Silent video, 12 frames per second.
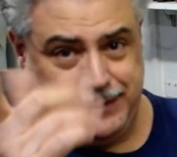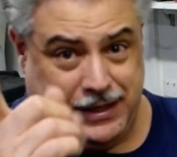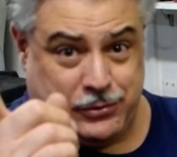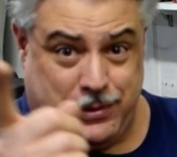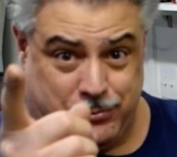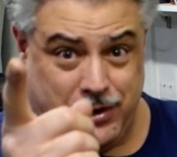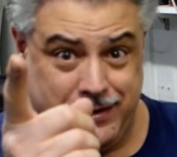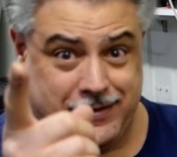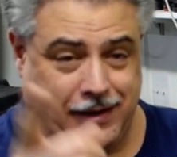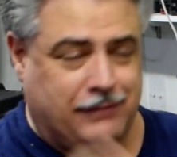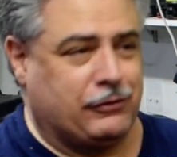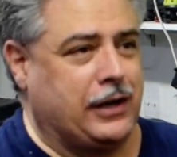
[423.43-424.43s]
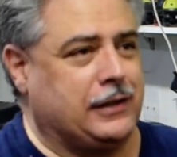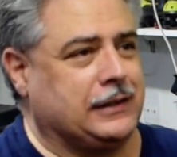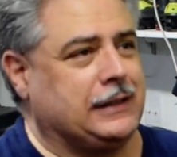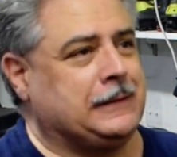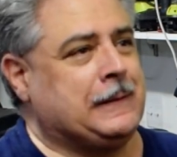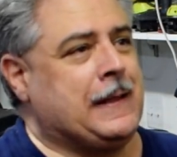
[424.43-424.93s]
That's what I'm trying to say, radar
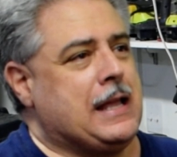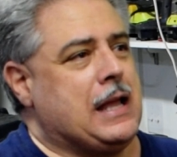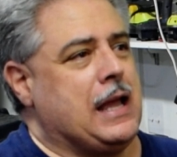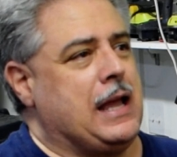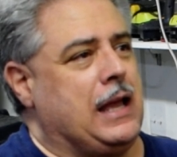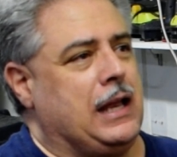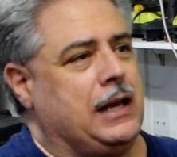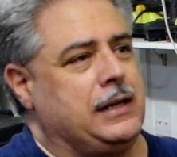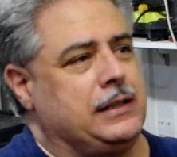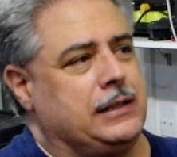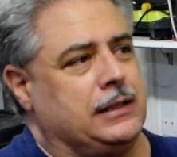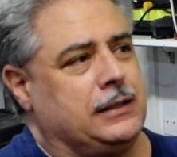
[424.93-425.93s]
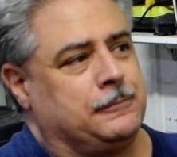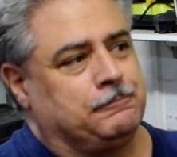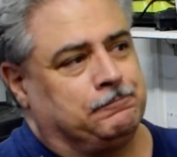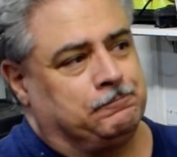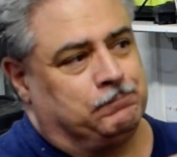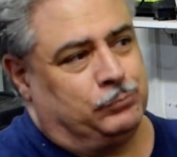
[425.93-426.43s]
gun,
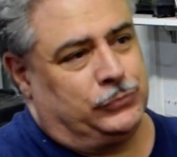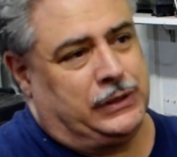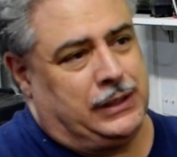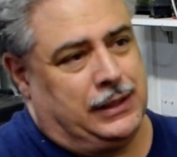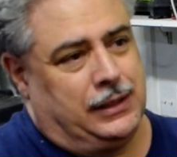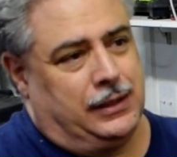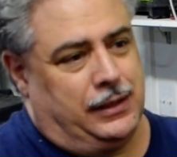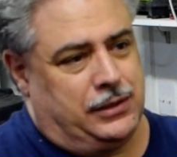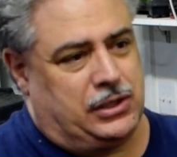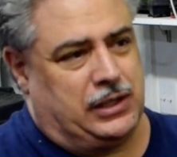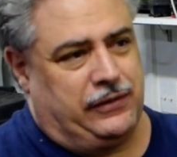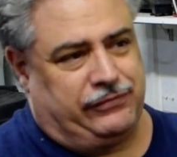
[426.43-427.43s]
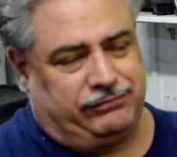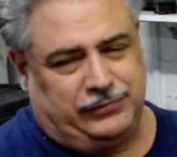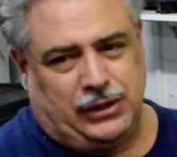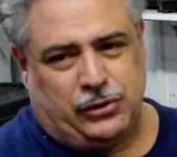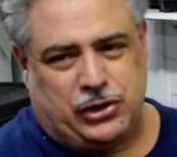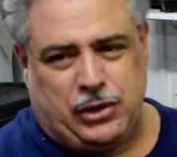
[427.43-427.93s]
and see
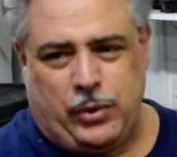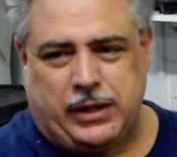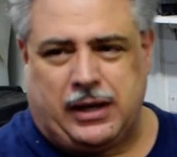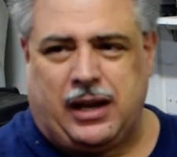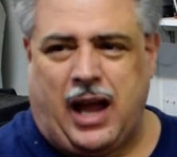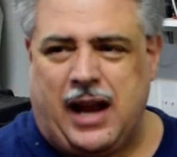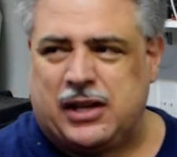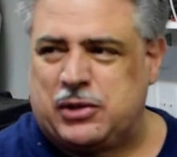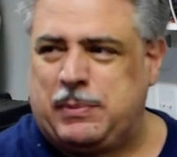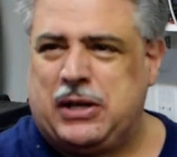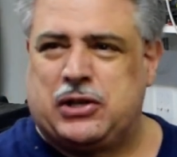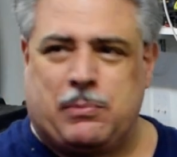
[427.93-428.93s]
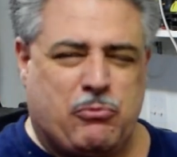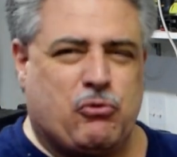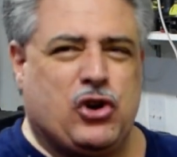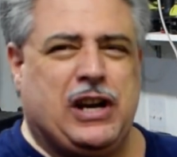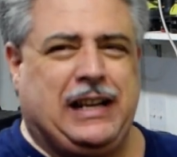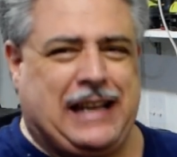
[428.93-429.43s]
what kind of speeds I'm
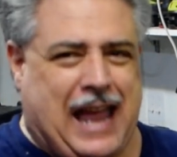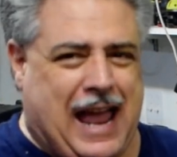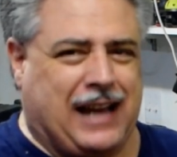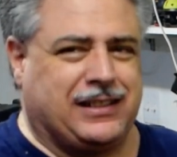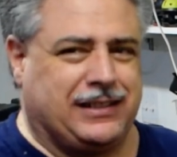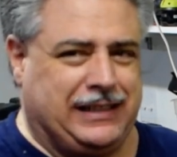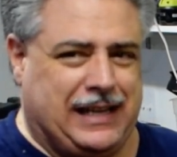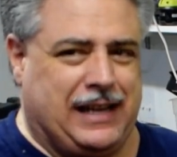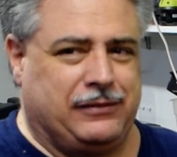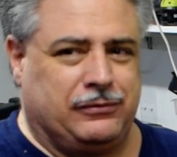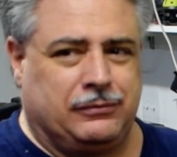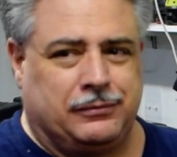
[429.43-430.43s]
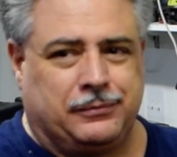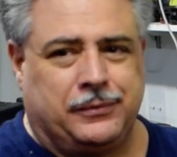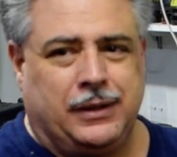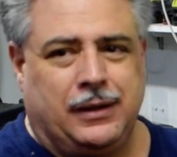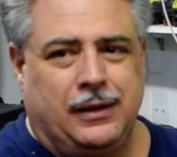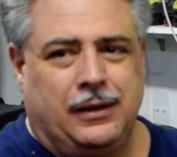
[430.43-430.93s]
really actually getting
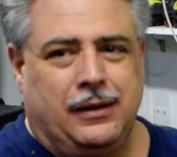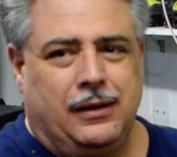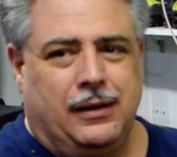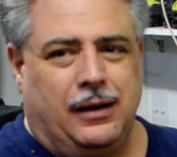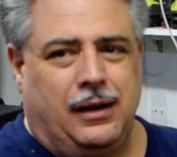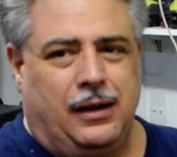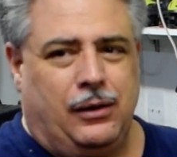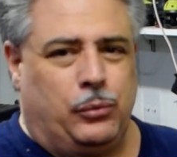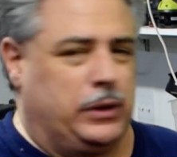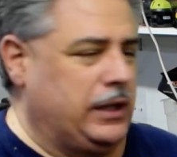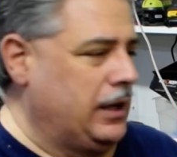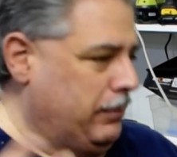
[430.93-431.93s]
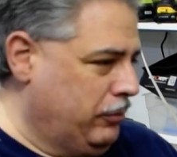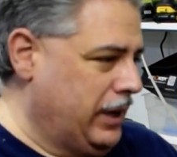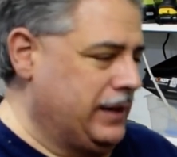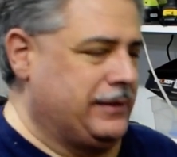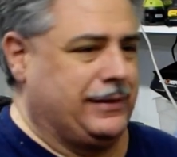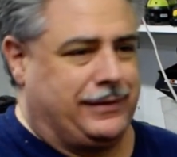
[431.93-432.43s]
with the
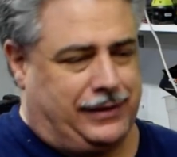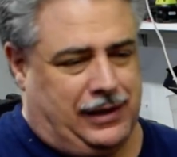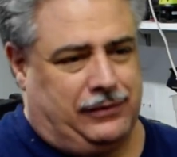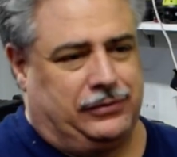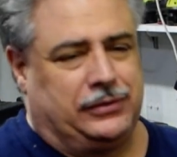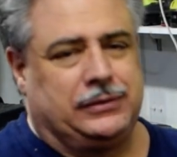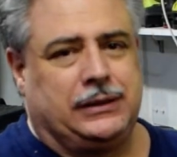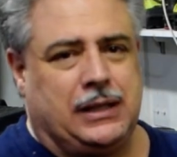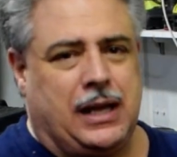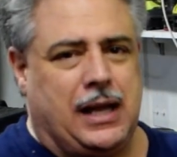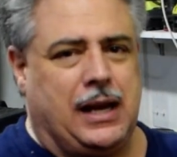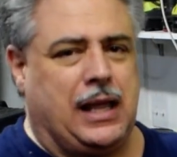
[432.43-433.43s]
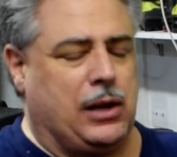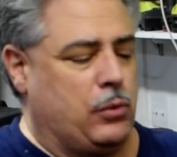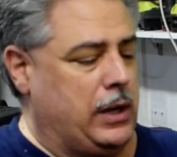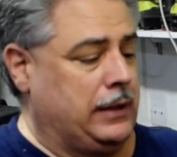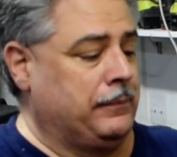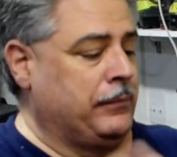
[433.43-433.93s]
upgrades and stuff. And
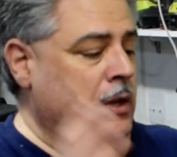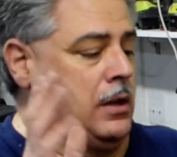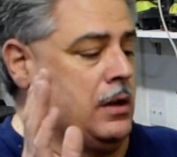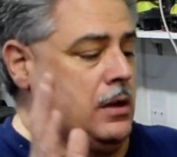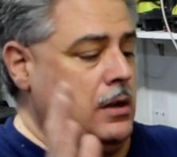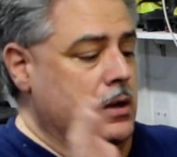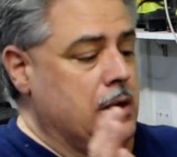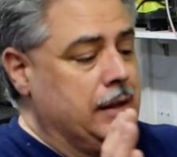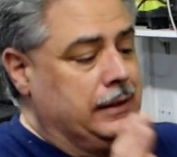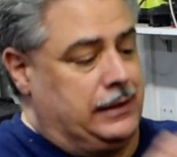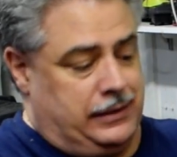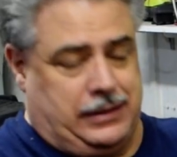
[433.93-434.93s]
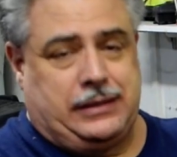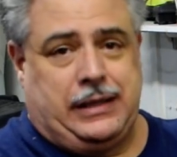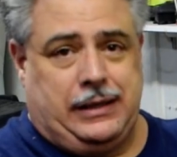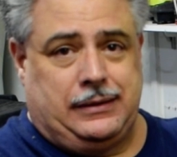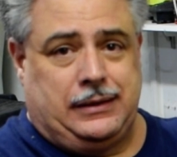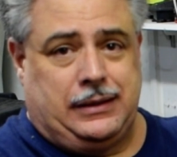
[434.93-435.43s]
anyway, this is
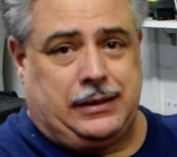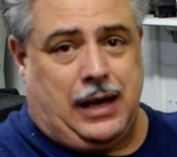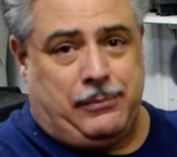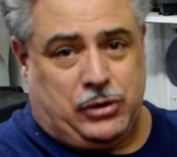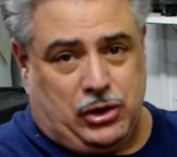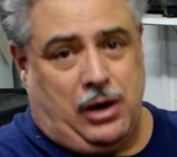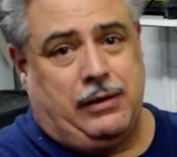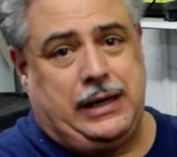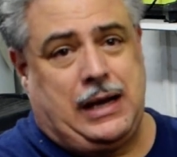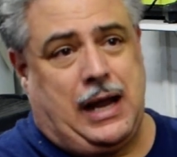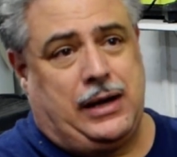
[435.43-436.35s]
it. I'm sorry.